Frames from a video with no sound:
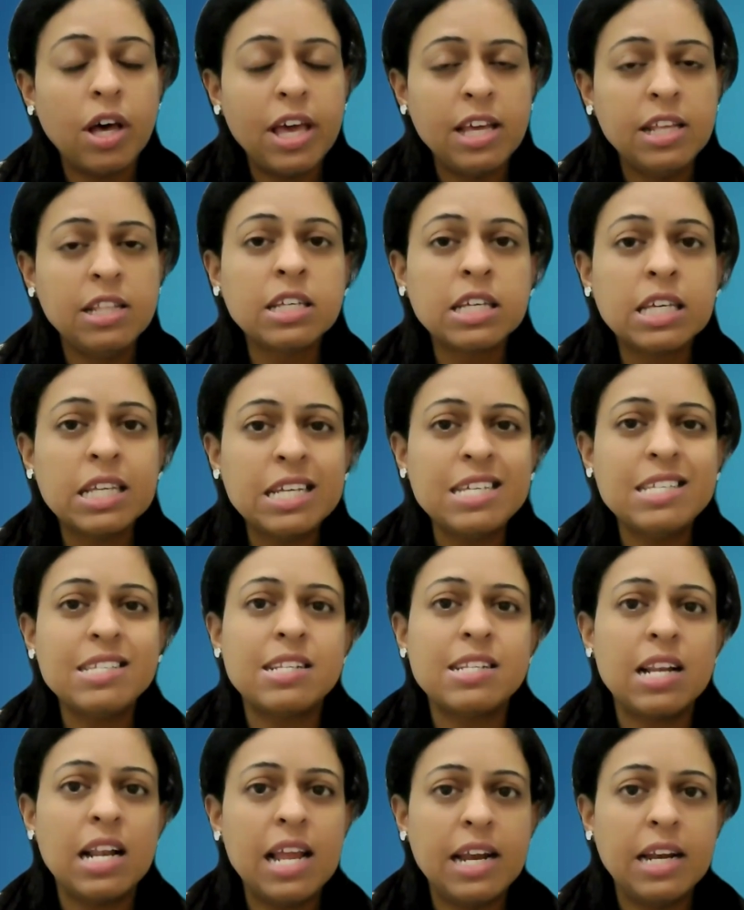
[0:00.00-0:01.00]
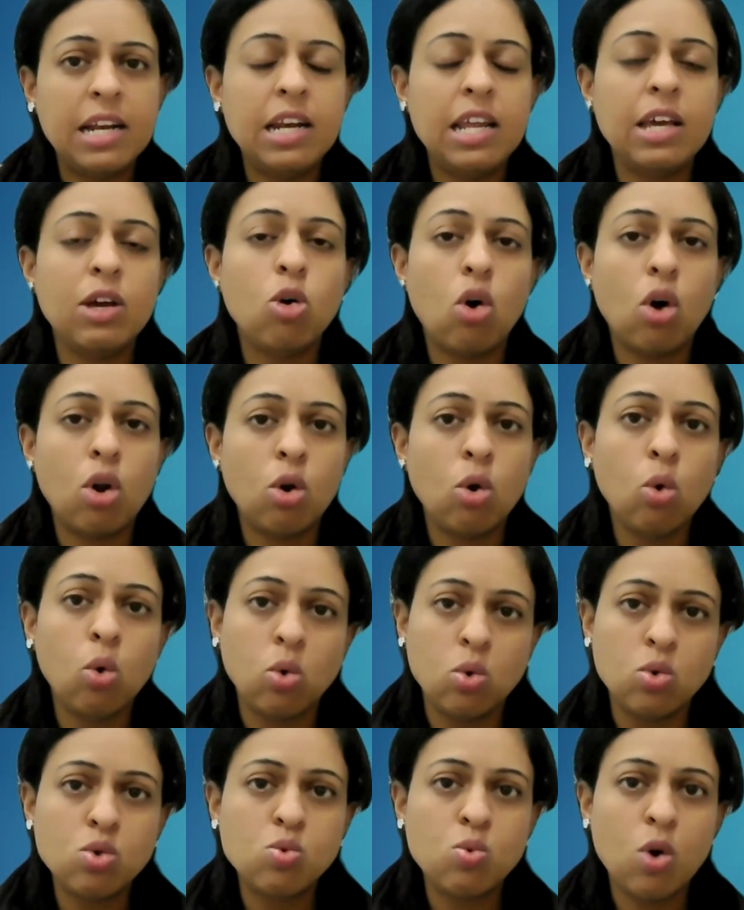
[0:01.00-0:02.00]
increased lending or
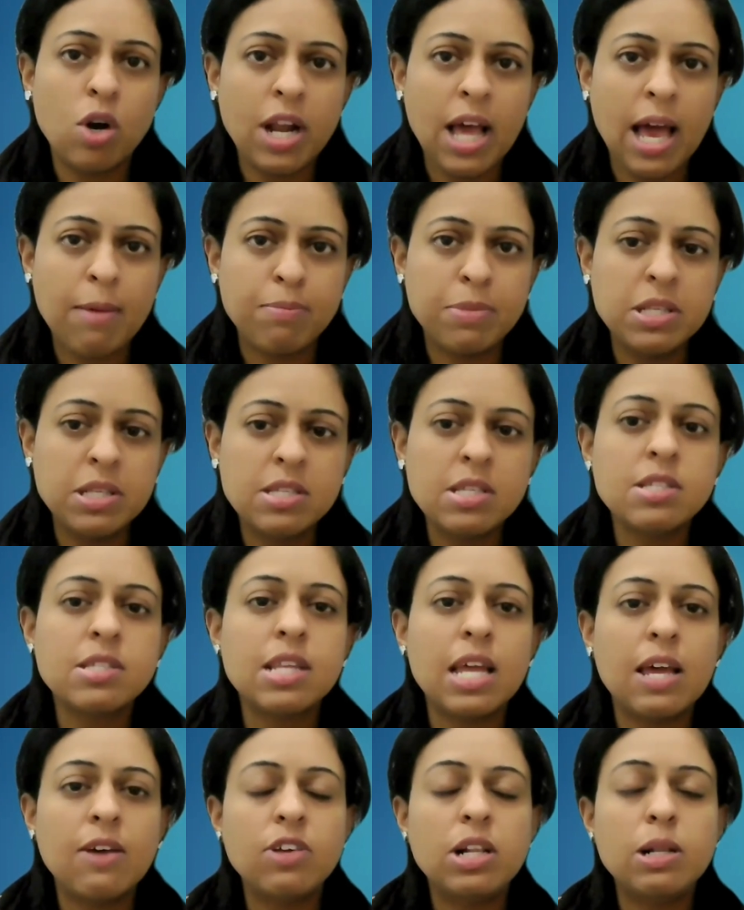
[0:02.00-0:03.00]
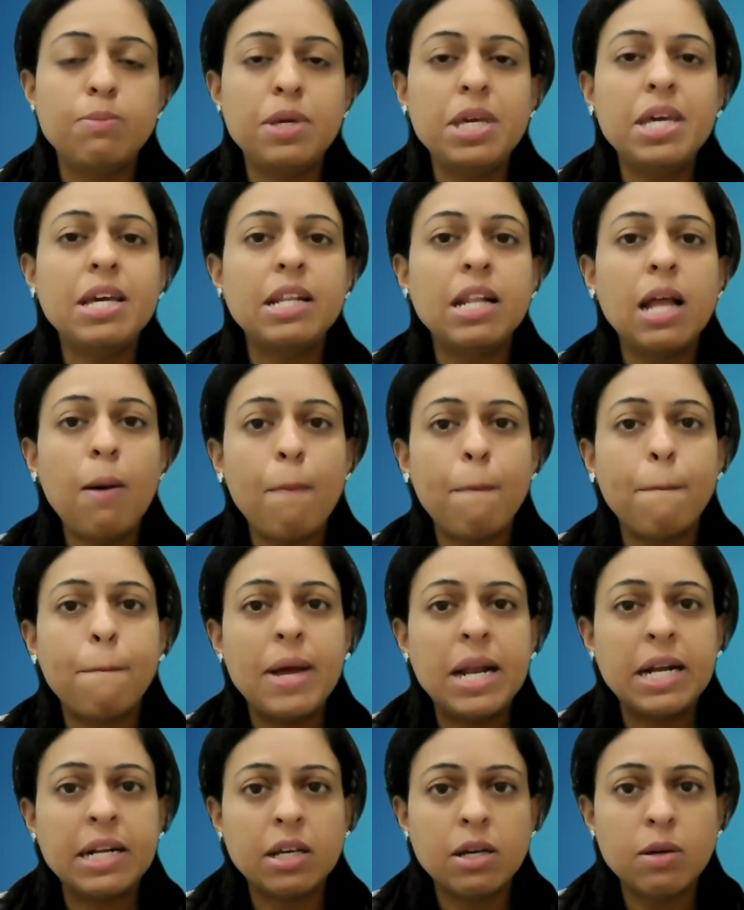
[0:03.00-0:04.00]
loans, what happens is they will be in a
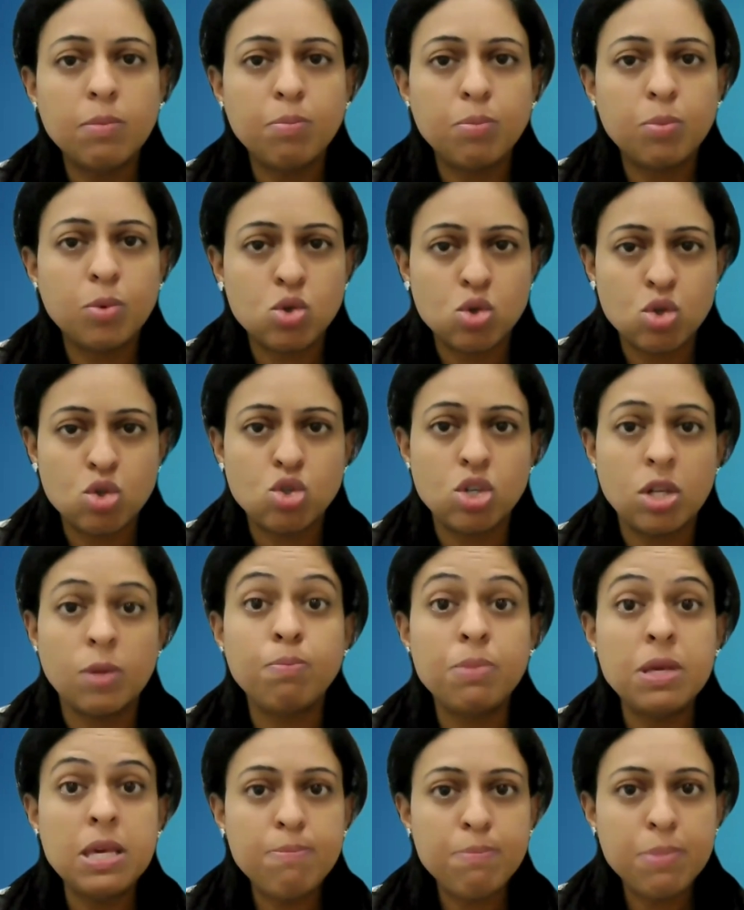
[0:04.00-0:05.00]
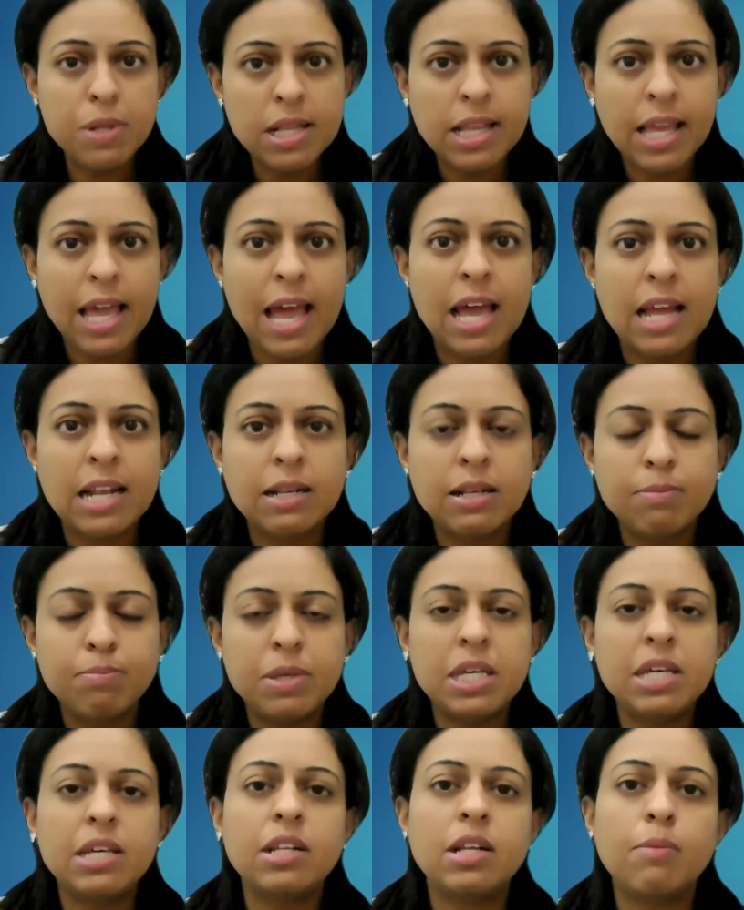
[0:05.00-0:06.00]
better position. People can
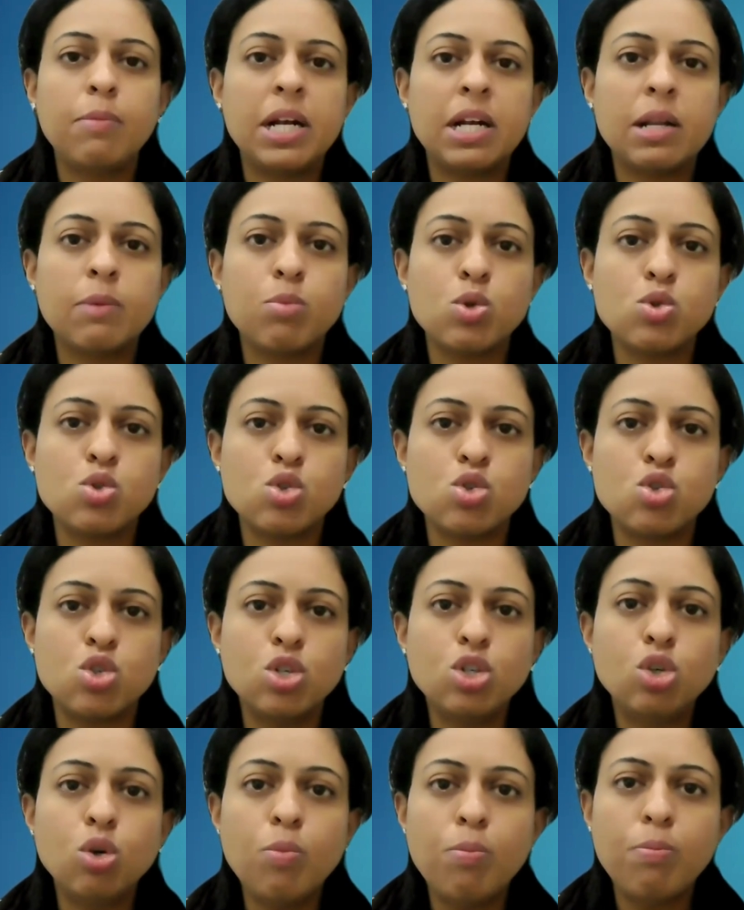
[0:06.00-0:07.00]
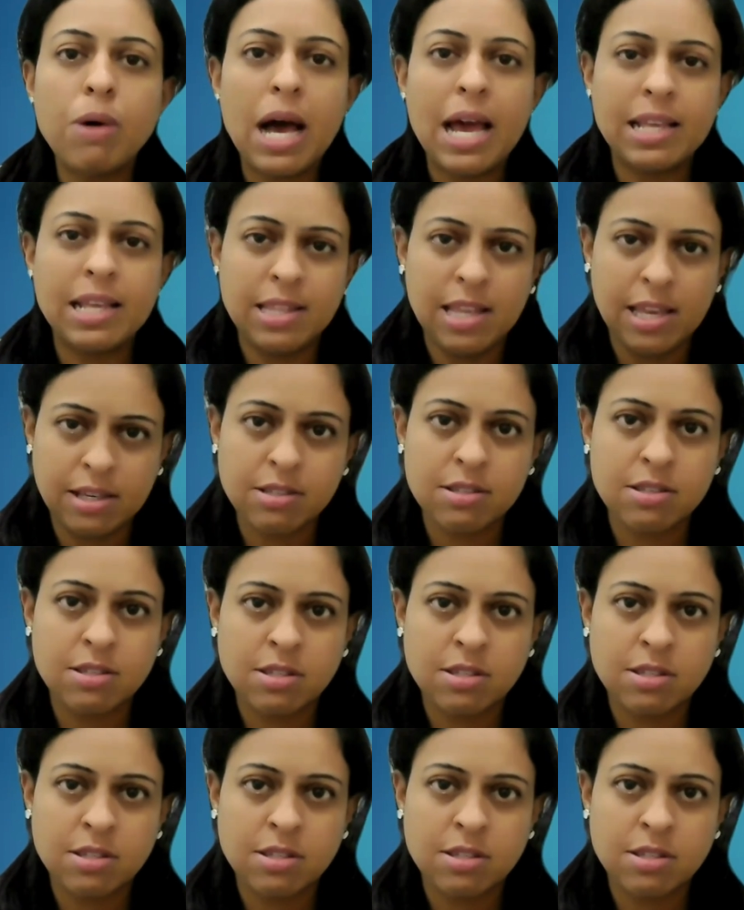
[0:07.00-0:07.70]
be in a better position to buy things.